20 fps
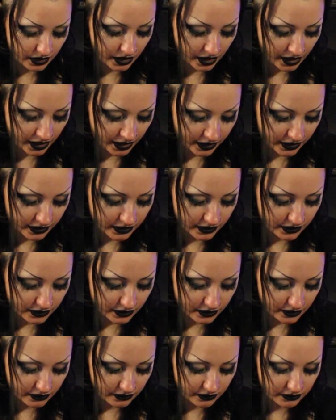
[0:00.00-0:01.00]
and
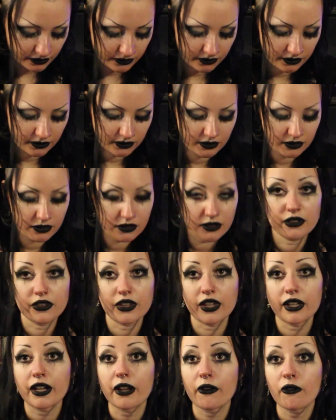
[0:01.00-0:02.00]

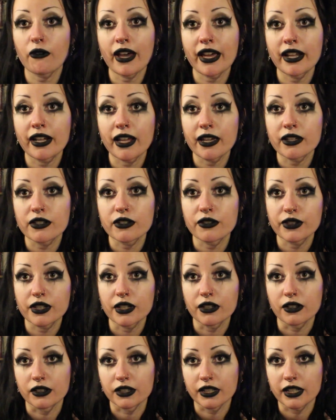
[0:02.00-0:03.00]
then I ran out of
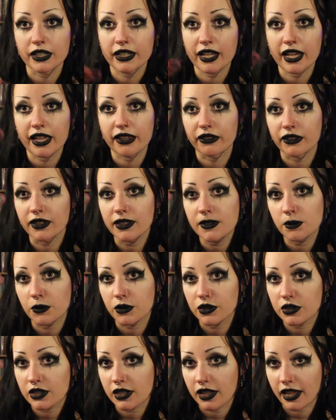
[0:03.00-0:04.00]
yarn. I had this
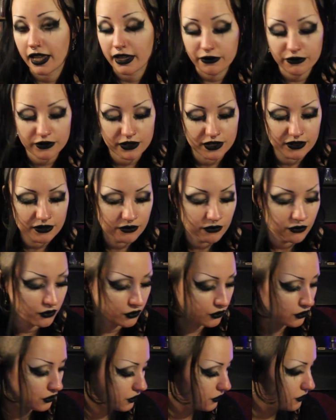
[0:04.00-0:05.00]
much left
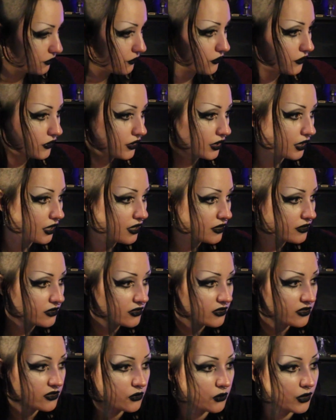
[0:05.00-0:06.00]
for the
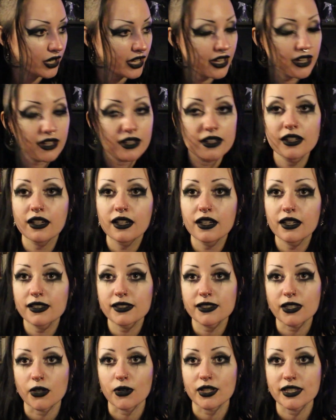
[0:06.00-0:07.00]
last square,
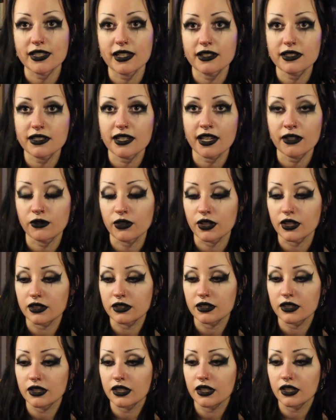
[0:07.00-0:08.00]
so I sent
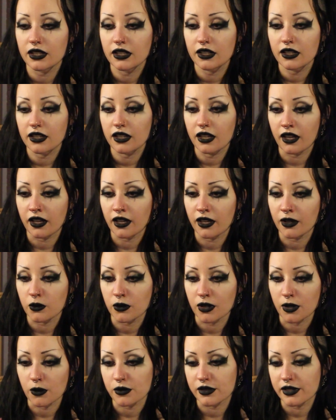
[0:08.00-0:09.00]
David
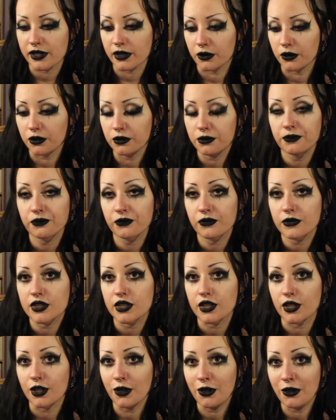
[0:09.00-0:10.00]
when I was ill
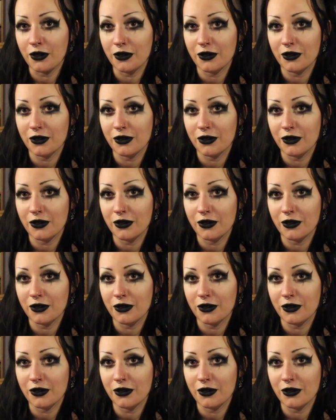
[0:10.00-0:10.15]
to